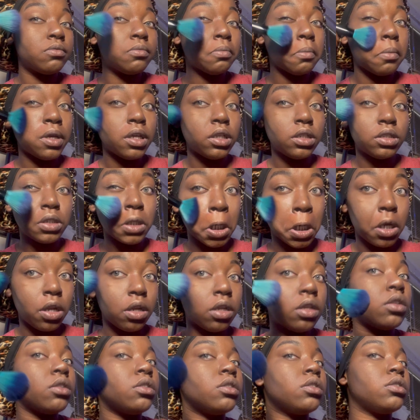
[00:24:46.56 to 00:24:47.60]
make sure
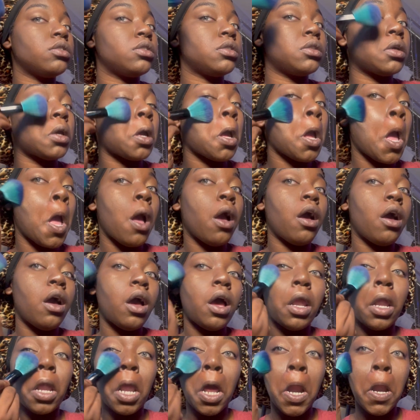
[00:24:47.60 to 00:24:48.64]
that this
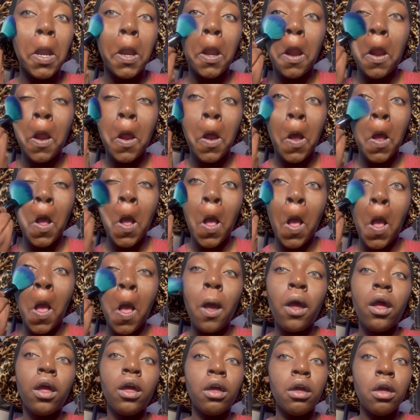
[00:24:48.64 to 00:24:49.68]
highlighter
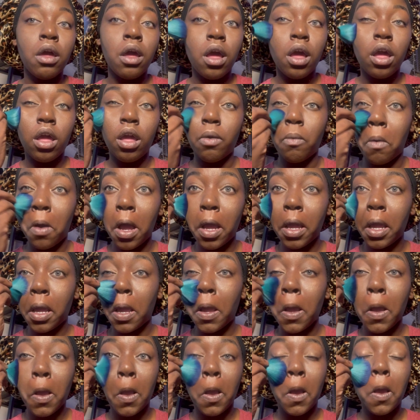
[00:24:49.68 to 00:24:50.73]
ain't white.
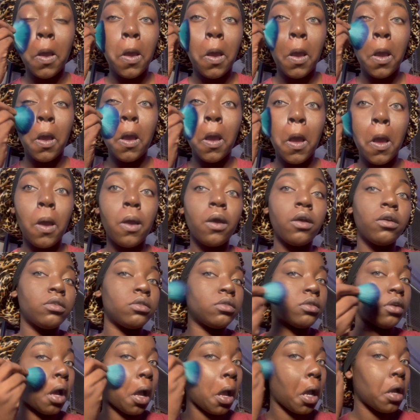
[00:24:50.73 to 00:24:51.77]

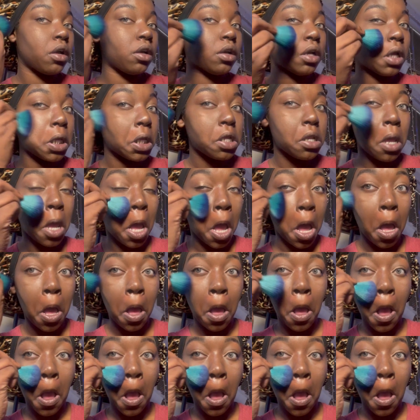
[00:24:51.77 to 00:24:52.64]
Cause yeah.